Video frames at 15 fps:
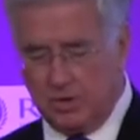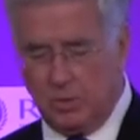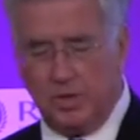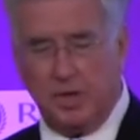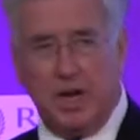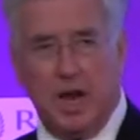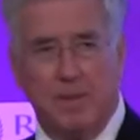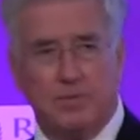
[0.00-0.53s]

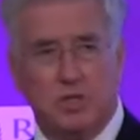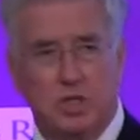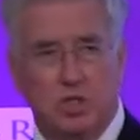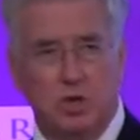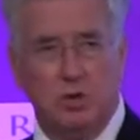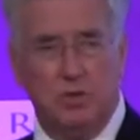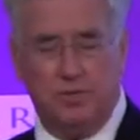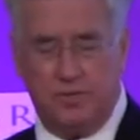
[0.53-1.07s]
with an
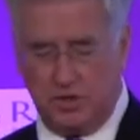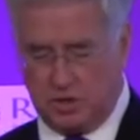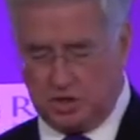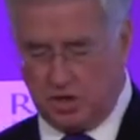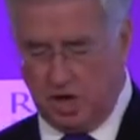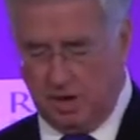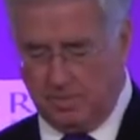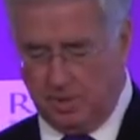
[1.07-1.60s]
aptitude for
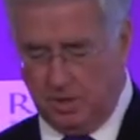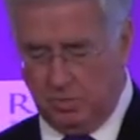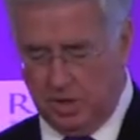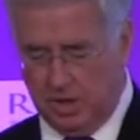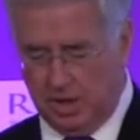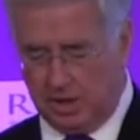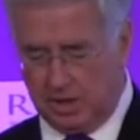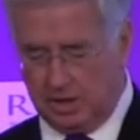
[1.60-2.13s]
cyber
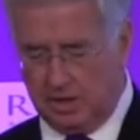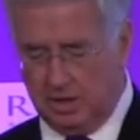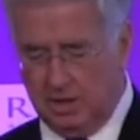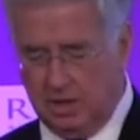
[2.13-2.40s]
work.